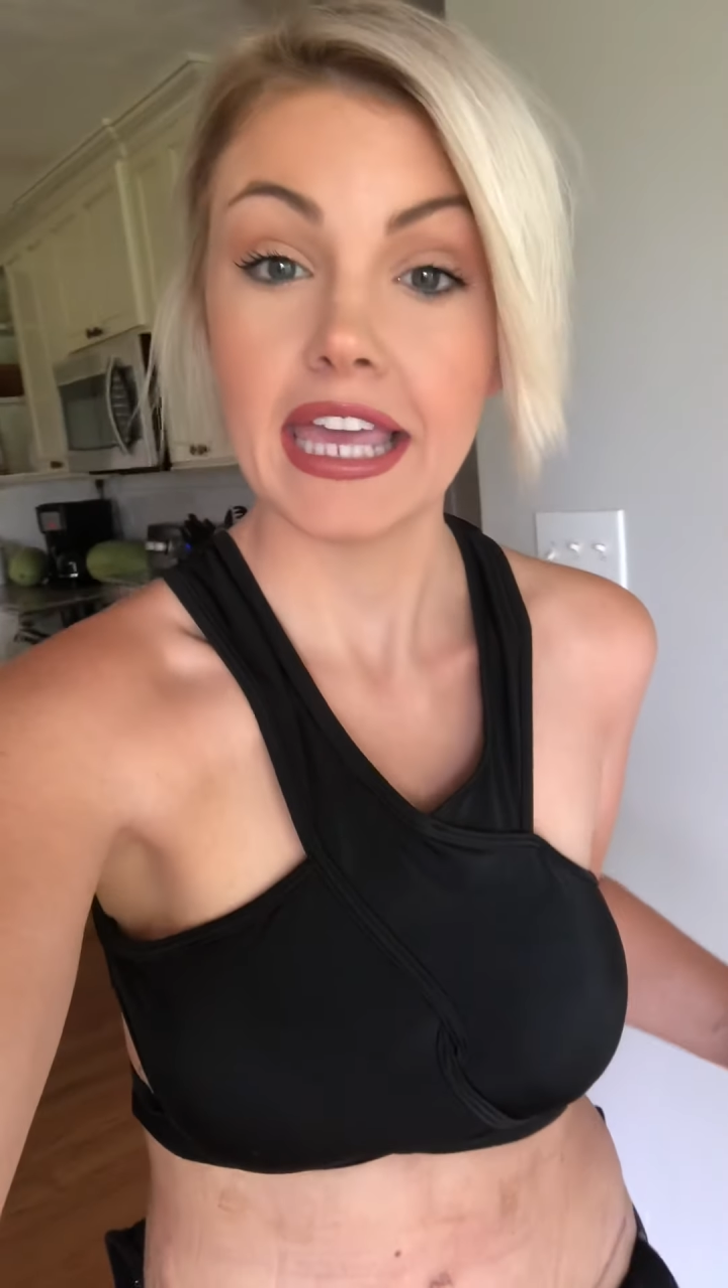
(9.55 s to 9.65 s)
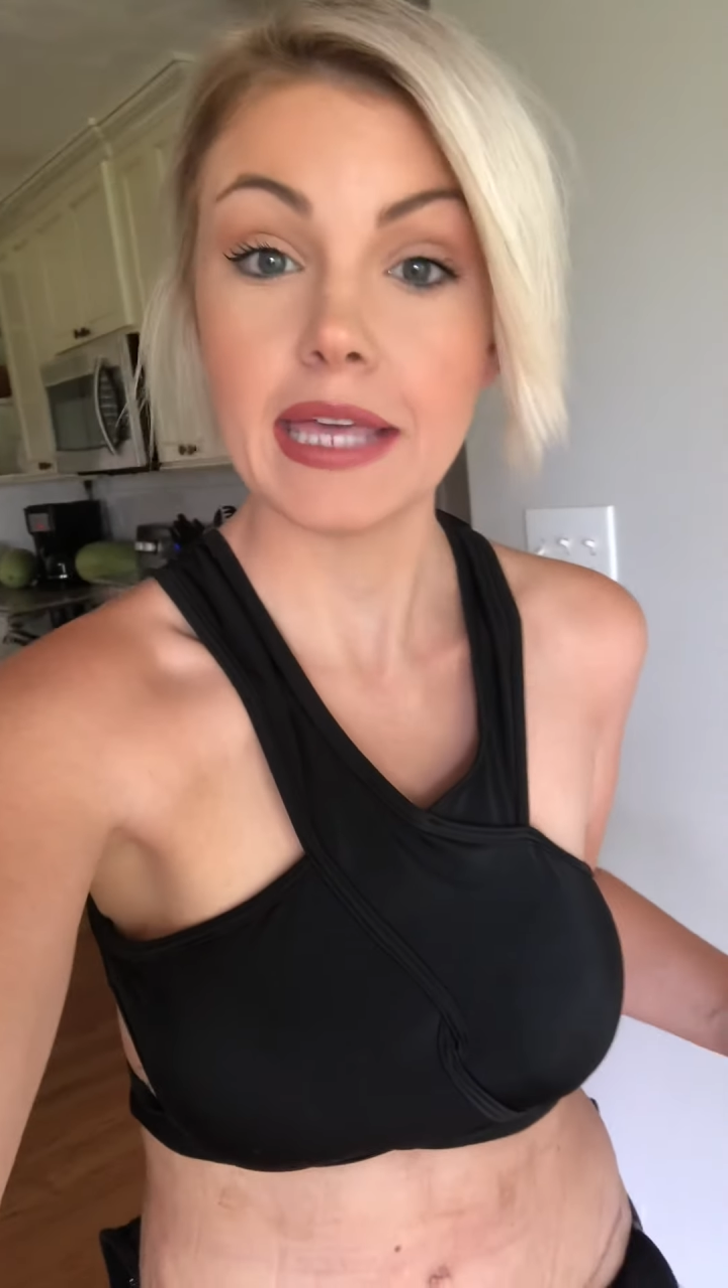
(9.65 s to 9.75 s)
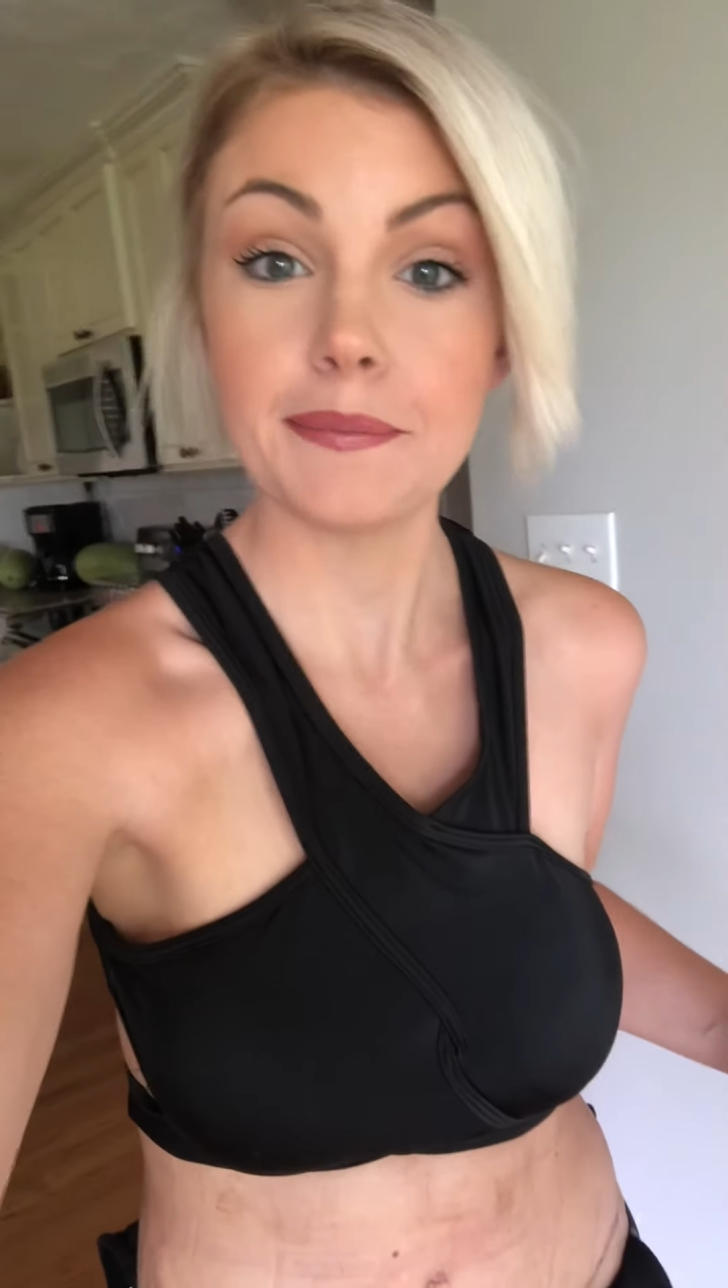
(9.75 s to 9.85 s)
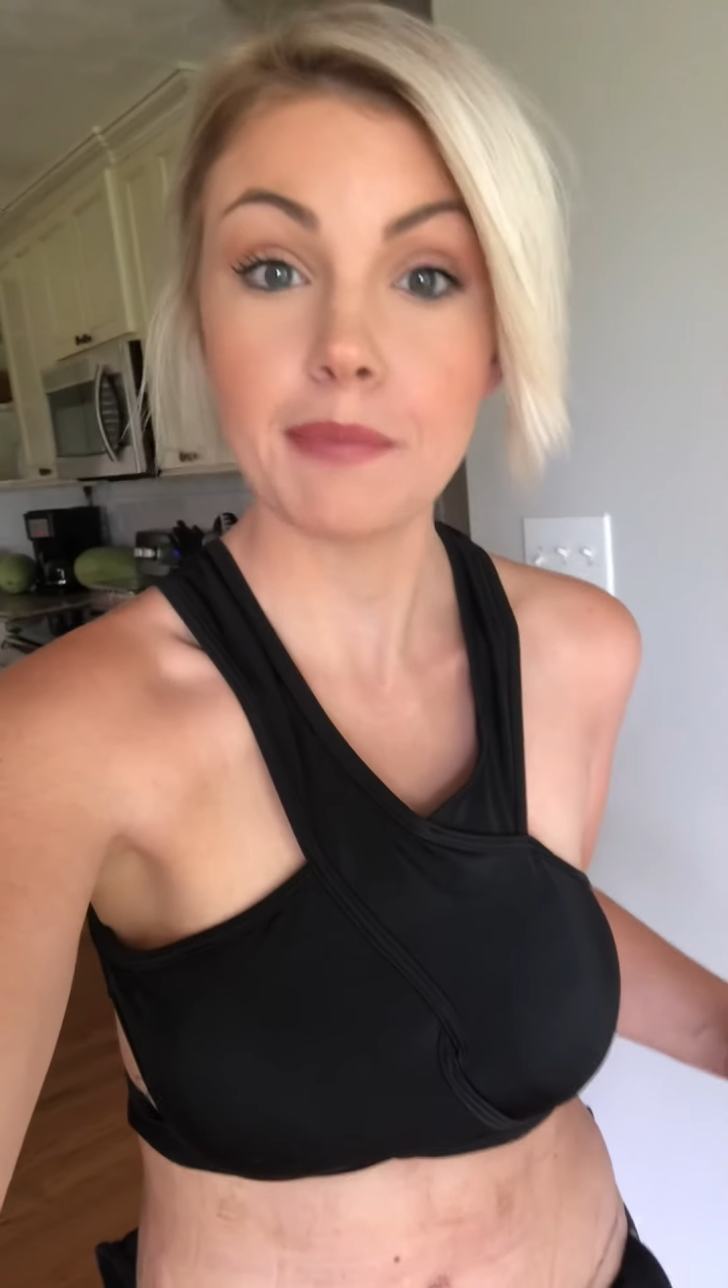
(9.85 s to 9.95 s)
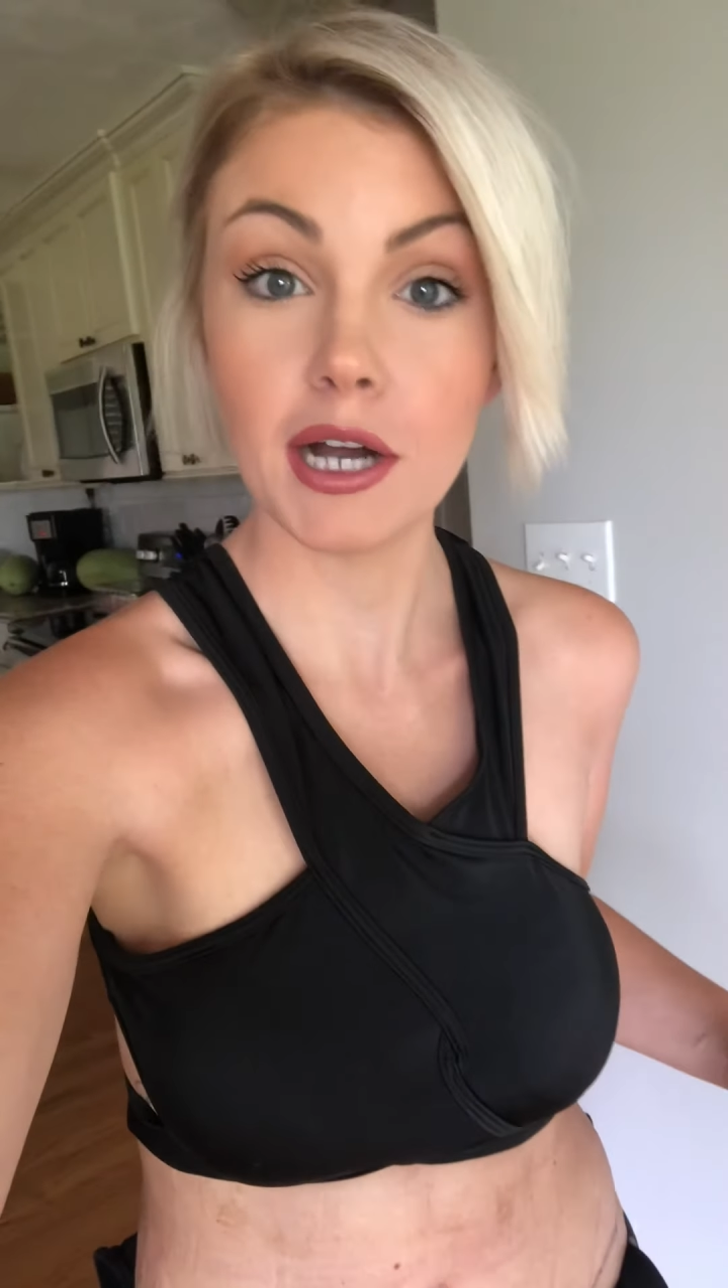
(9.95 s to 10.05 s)

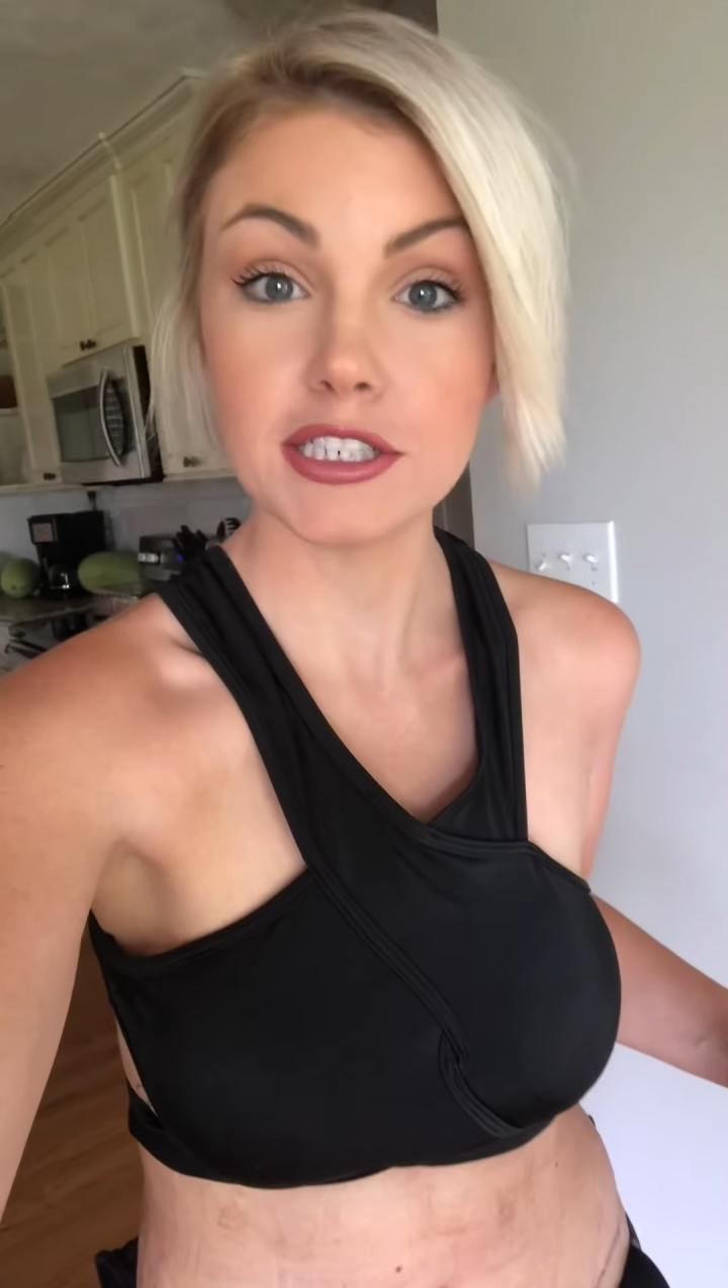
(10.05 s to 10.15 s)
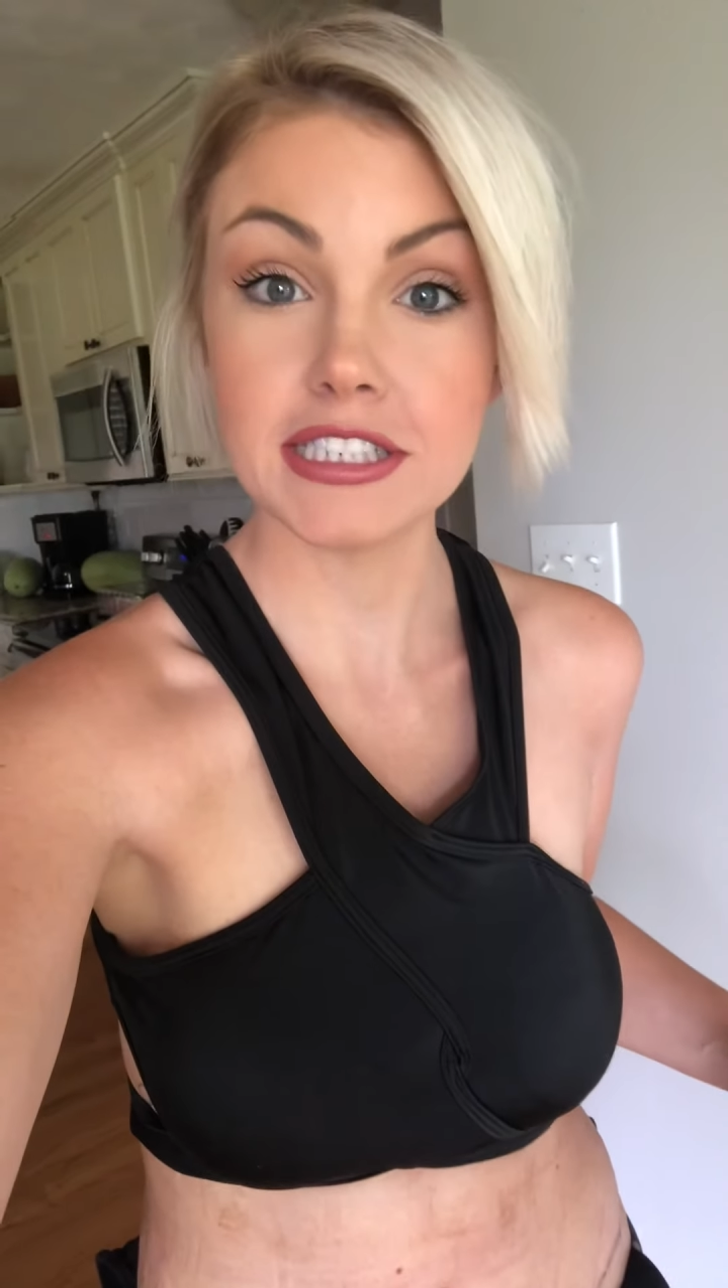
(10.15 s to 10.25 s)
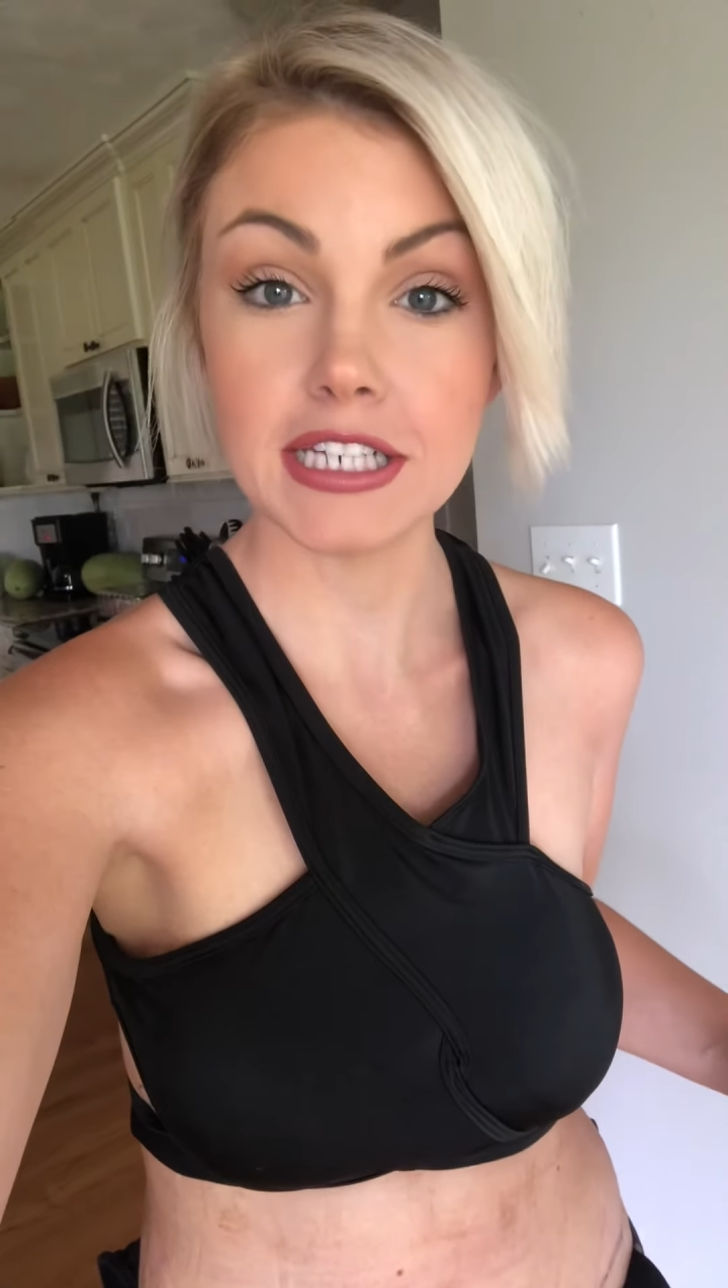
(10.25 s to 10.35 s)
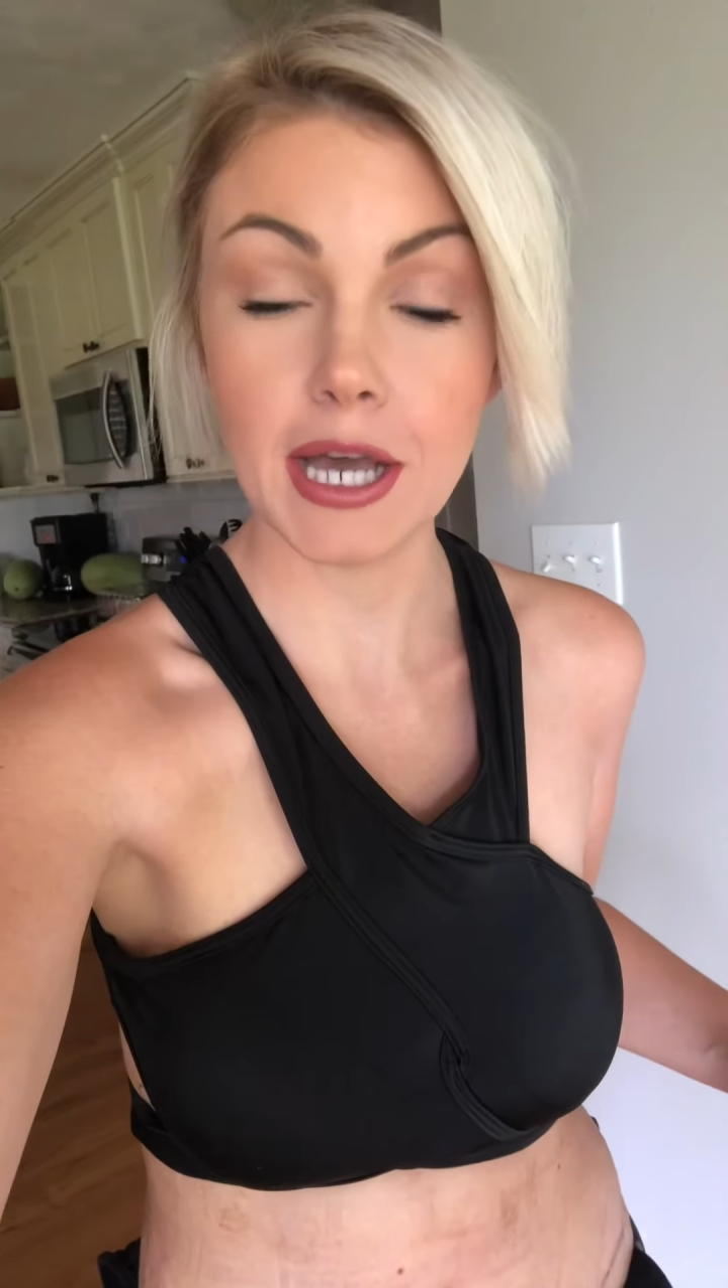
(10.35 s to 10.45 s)
in-person